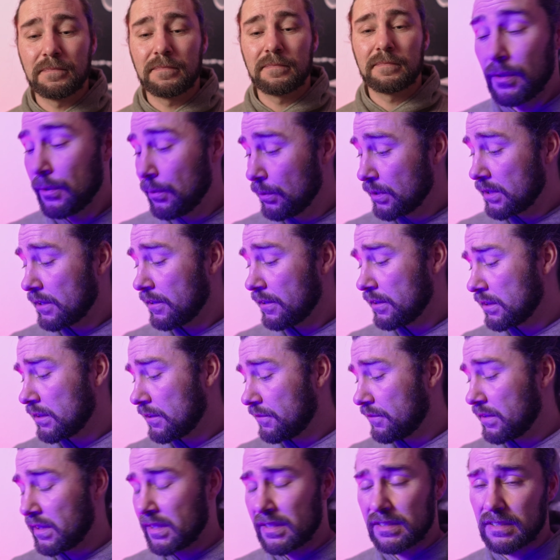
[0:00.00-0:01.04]
The user
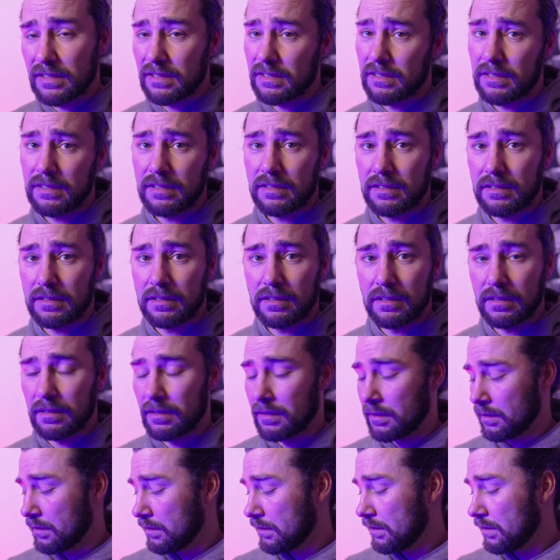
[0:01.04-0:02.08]
interface is
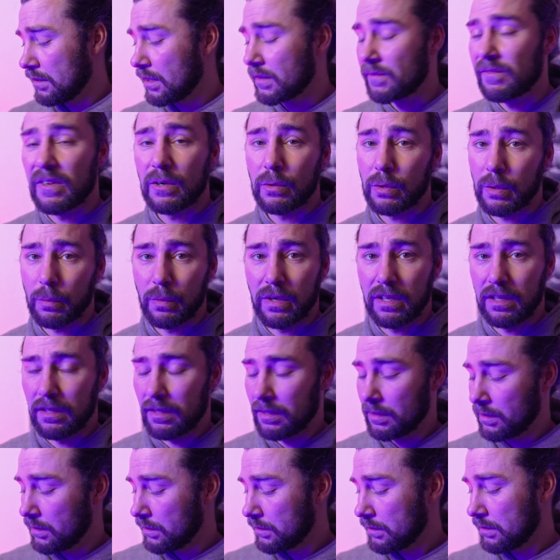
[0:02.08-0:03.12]
not very
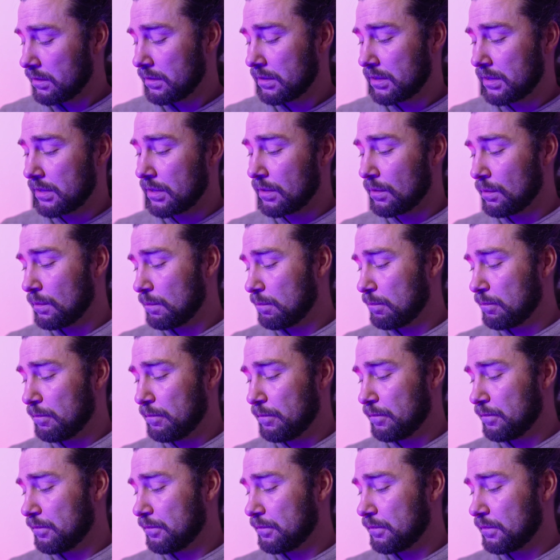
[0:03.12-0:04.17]
well. So,
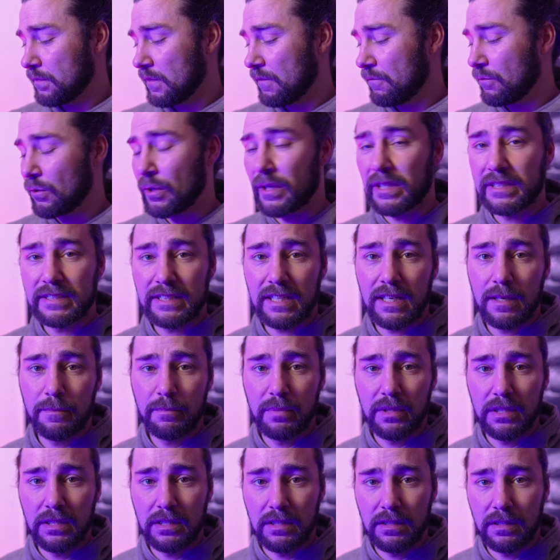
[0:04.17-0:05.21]
for
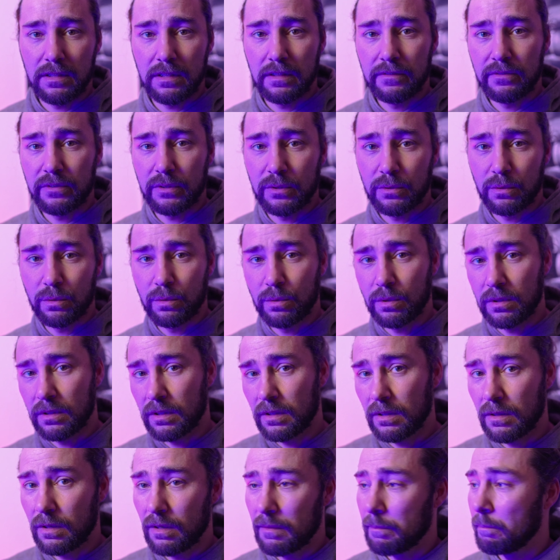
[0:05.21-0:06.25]
example, if
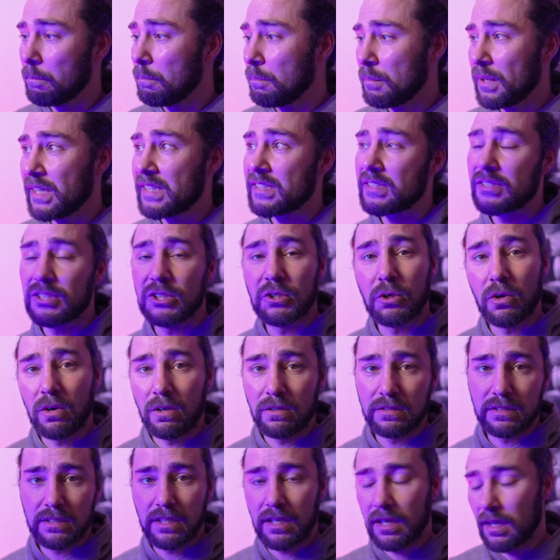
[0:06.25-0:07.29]
you mix your
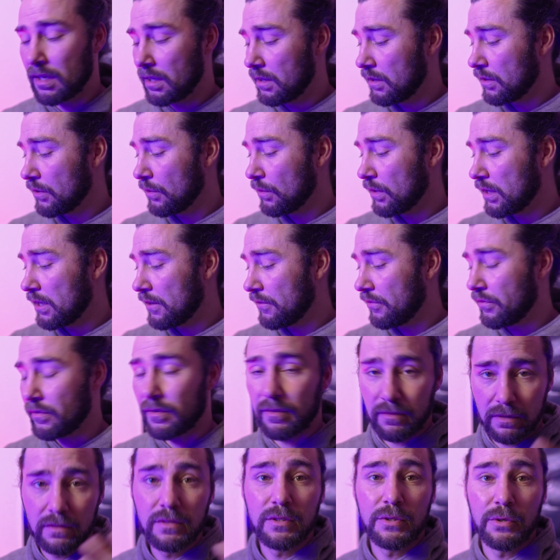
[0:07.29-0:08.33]
own color, you have
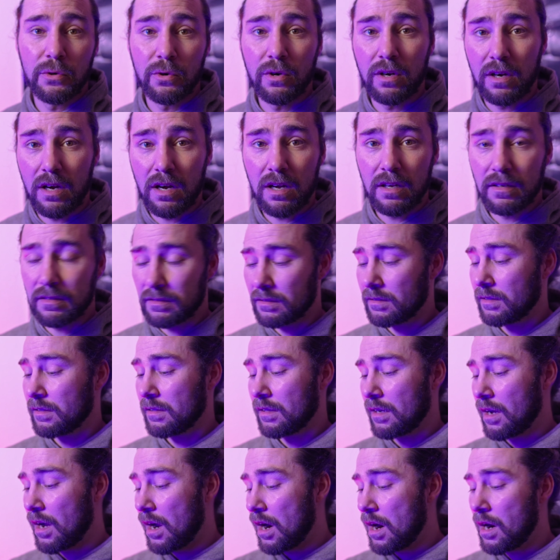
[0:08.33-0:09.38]
your
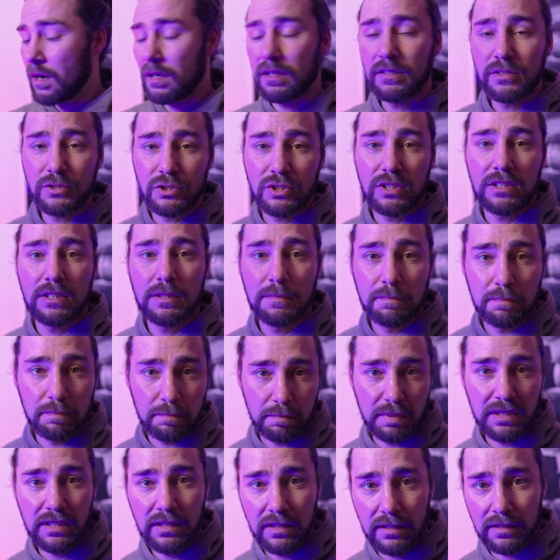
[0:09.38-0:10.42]

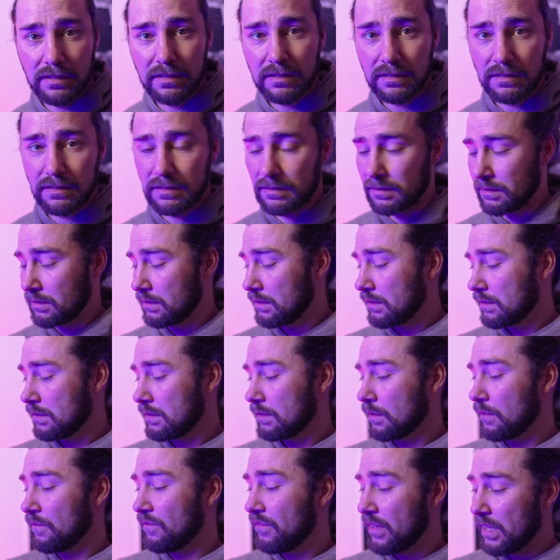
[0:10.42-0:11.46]
RGB
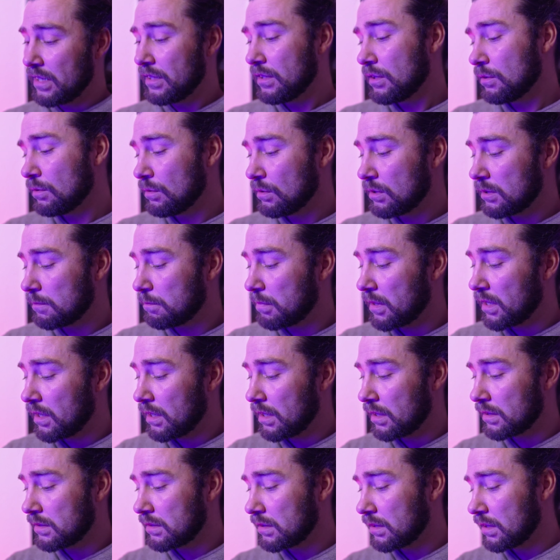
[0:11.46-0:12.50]
values,
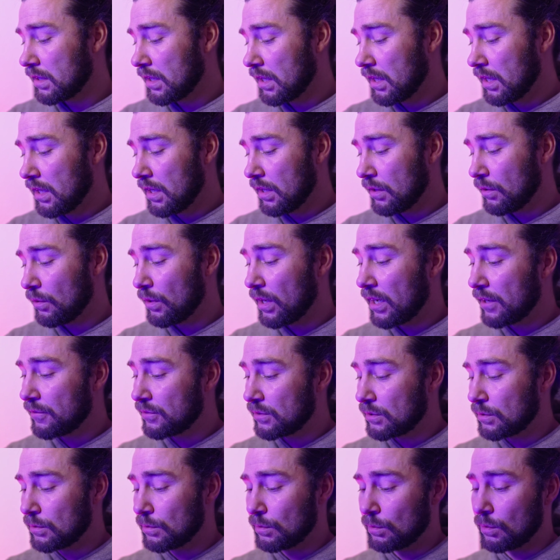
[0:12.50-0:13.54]
but you
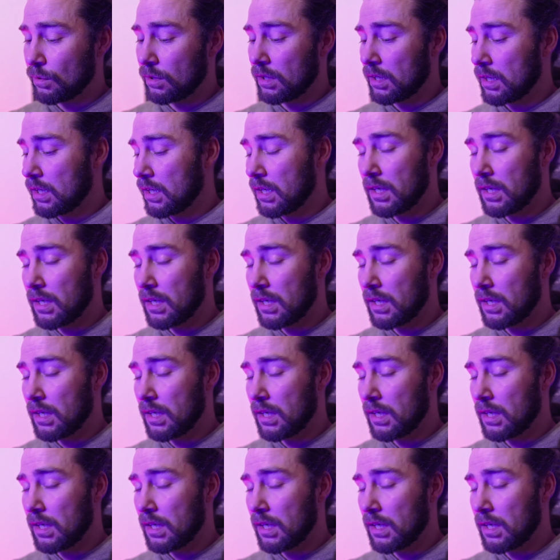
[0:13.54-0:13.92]
have to